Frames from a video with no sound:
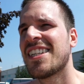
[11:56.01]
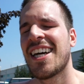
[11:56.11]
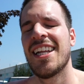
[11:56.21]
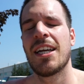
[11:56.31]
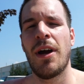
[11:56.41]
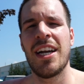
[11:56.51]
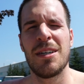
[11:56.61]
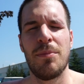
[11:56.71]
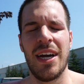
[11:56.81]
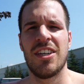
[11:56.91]
It's kind of like riding
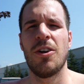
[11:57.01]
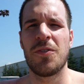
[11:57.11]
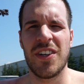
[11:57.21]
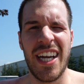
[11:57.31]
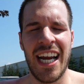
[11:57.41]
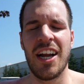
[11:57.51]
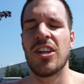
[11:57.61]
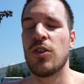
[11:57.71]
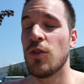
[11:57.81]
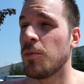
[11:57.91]
a bike. You don't forget how
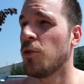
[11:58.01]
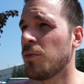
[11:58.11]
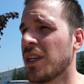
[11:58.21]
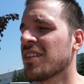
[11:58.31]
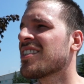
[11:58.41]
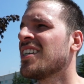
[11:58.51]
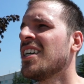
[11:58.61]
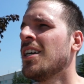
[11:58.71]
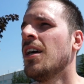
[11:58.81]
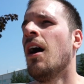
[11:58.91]
to do the movements,
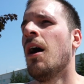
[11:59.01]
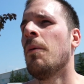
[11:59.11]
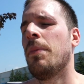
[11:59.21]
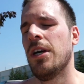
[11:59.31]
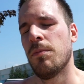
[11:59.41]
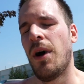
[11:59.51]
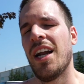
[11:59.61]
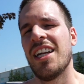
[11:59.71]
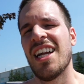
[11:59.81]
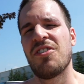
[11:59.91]
but your
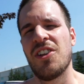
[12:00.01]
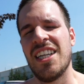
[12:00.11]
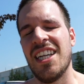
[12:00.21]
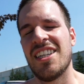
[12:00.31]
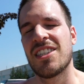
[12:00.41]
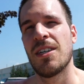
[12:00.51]
body definitely needs